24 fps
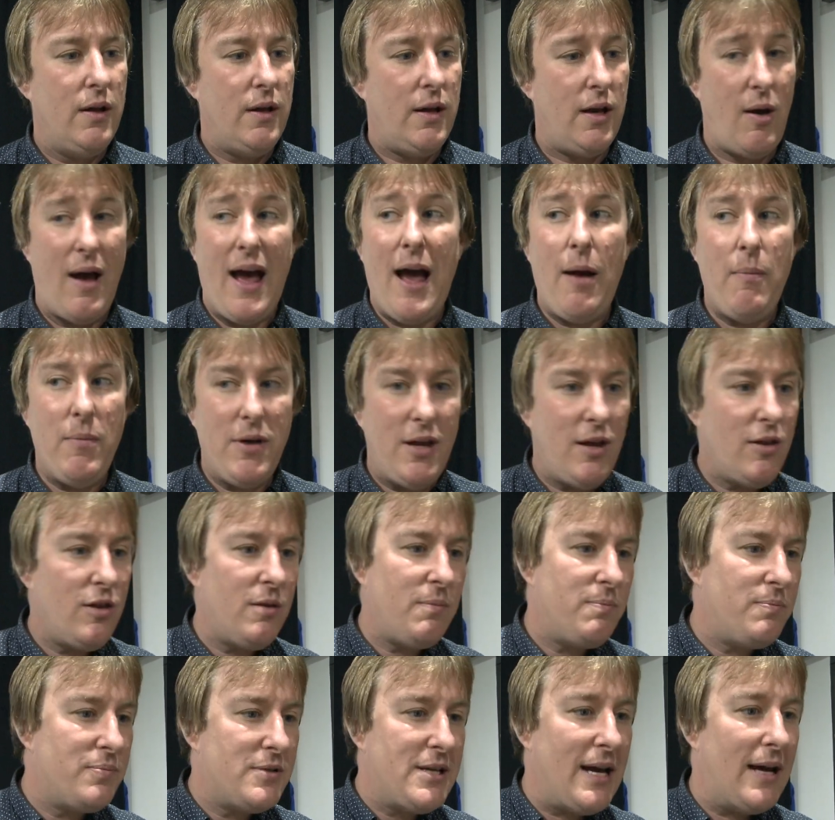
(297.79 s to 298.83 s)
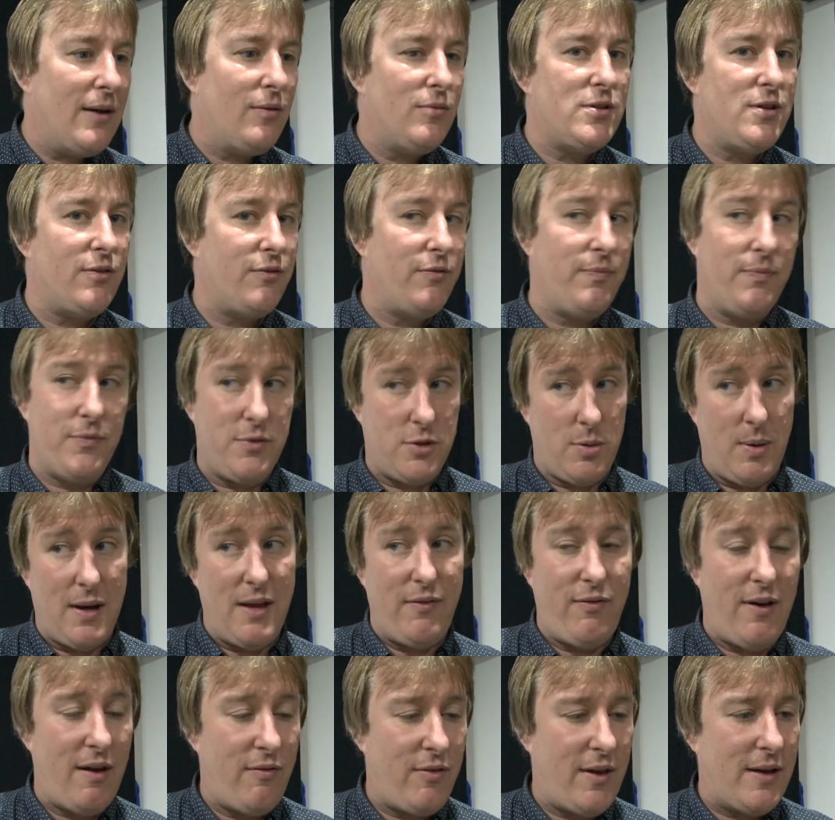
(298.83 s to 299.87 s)
You know, how many other towns of
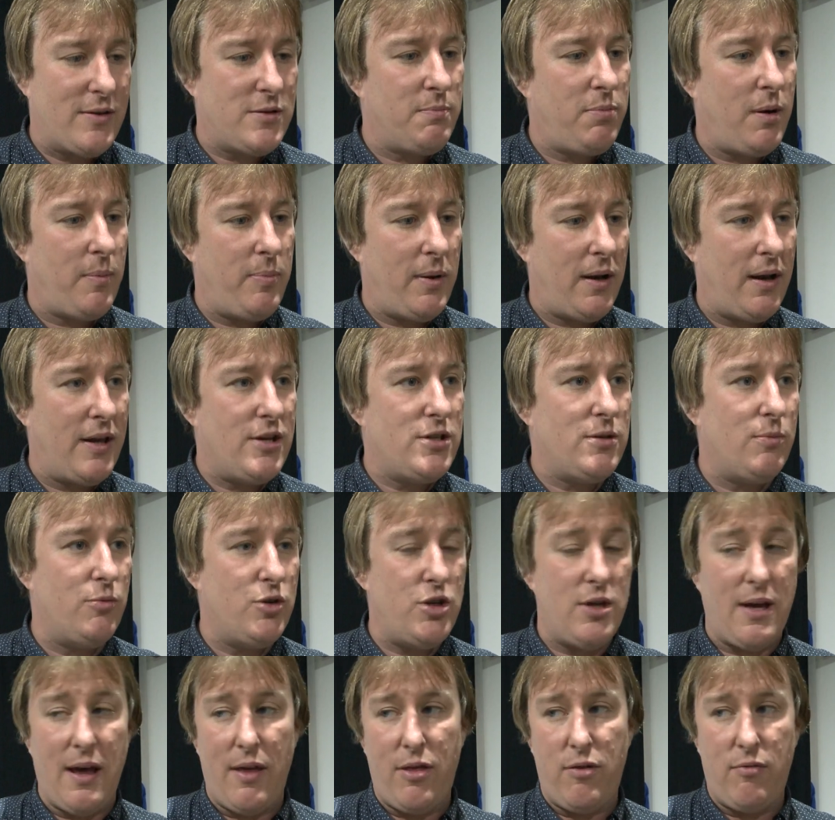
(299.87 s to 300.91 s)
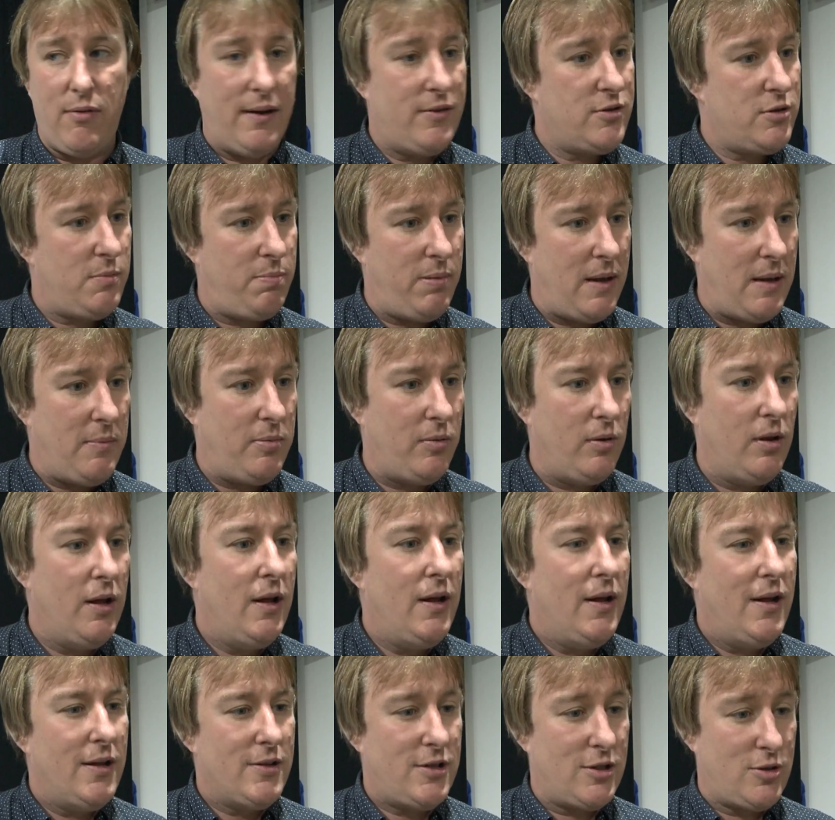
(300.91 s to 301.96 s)
25,000 population would you get 300 people
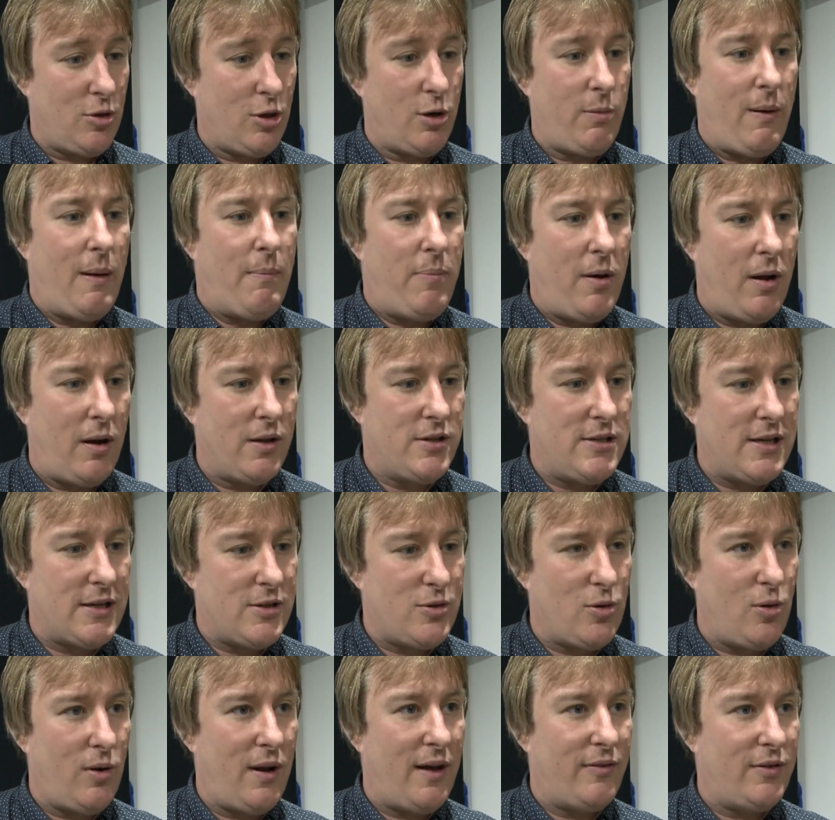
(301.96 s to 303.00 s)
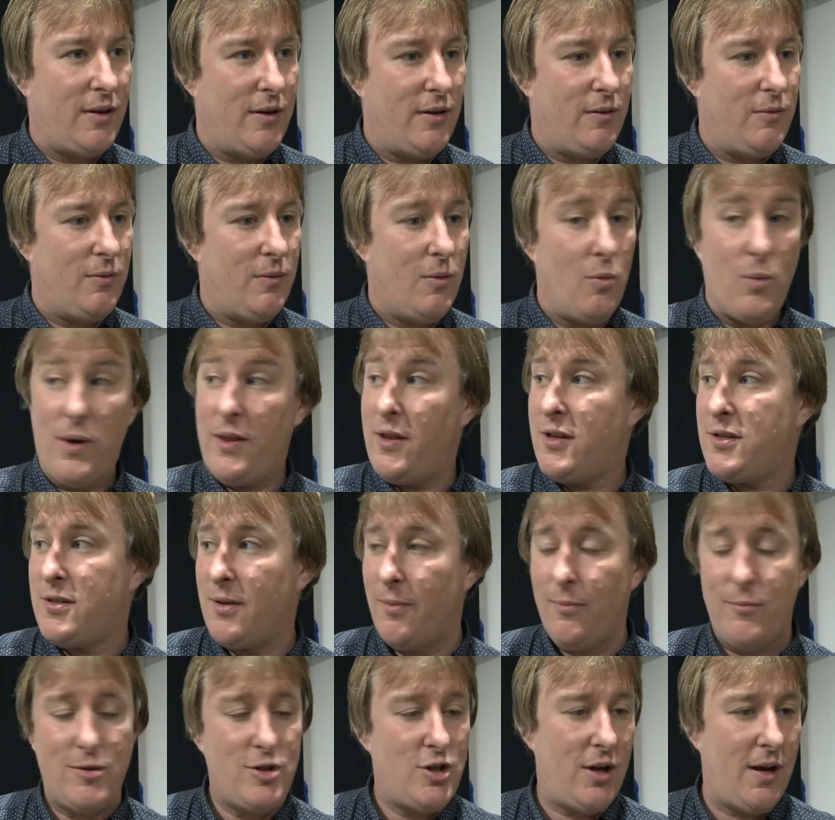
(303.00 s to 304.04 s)
to talk about politics all afternoon when the
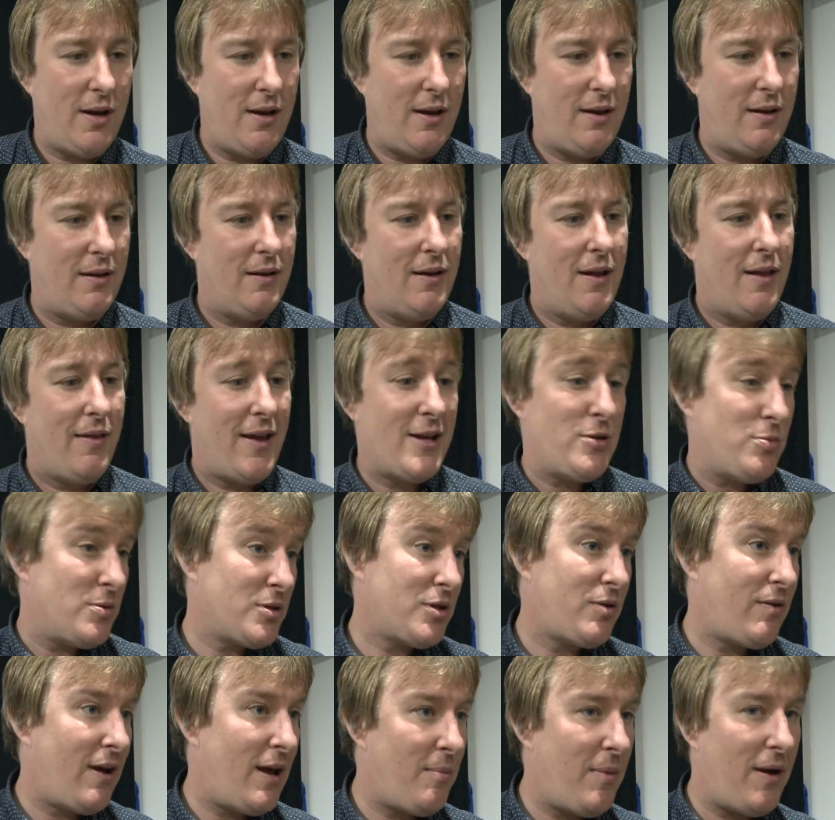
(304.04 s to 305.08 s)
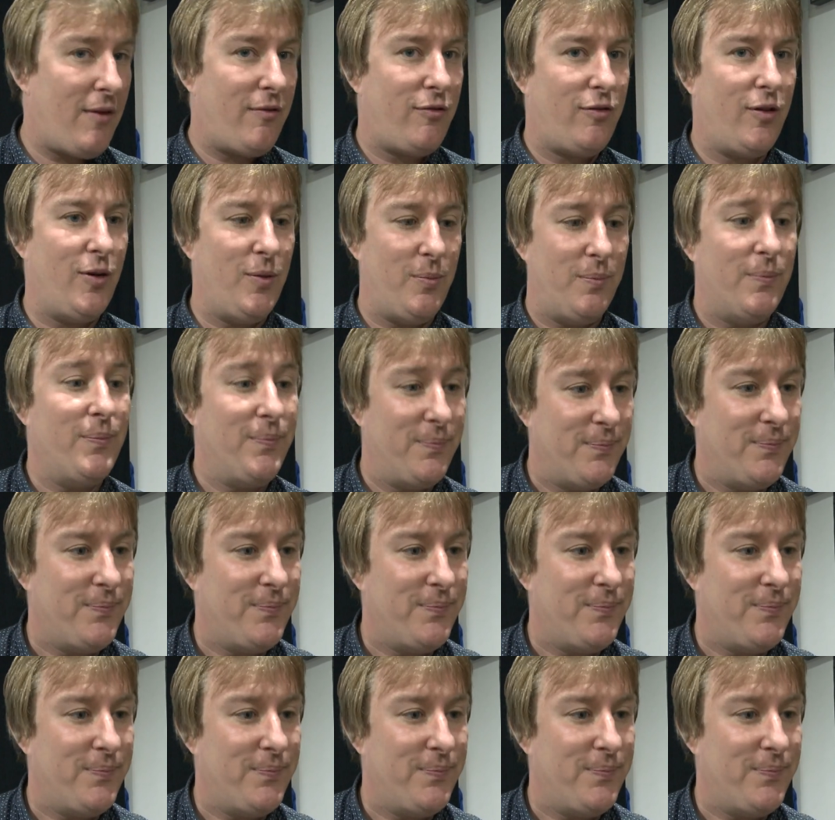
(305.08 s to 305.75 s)
sun was shining? That's what's great about Froome.